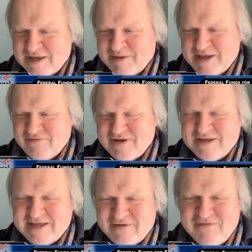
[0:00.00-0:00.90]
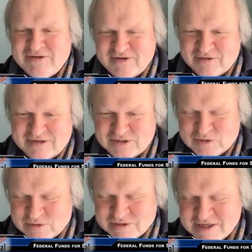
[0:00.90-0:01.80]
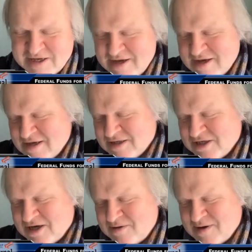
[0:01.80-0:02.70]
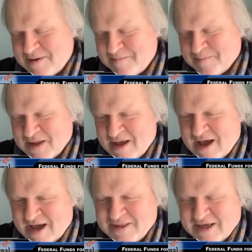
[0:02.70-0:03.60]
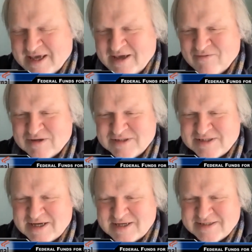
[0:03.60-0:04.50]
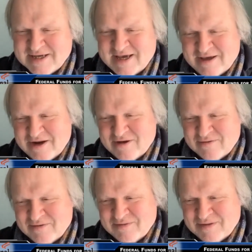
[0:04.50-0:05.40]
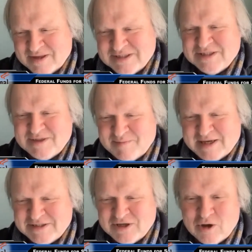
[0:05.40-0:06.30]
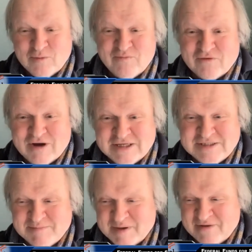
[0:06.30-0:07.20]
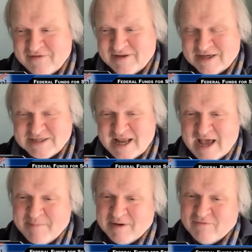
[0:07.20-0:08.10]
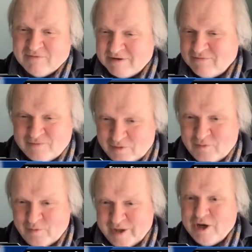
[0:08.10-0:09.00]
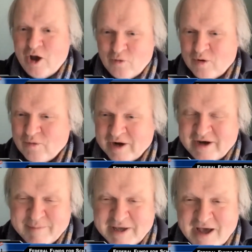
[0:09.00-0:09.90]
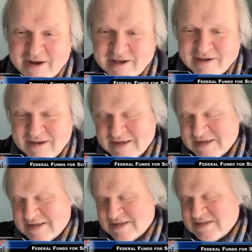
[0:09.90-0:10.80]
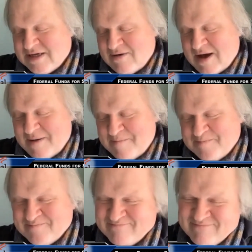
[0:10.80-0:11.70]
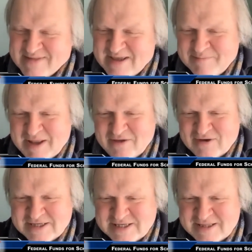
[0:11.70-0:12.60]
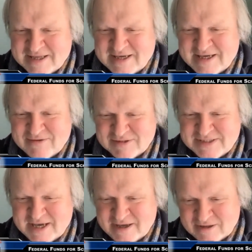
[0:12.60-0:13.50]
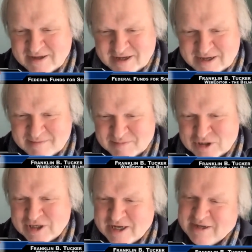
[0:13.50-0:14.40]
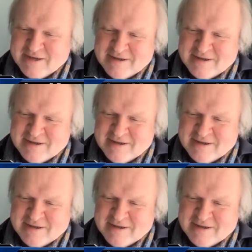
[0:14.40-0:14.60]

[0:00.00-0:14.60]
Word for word: can be even given to the schools. So um, I think he was uh, saying, you know, this is the best hope for us, but if it doesn't happen, we're, we know what we're going to be cutting. So um, in many ways, I think he was saying, um, look,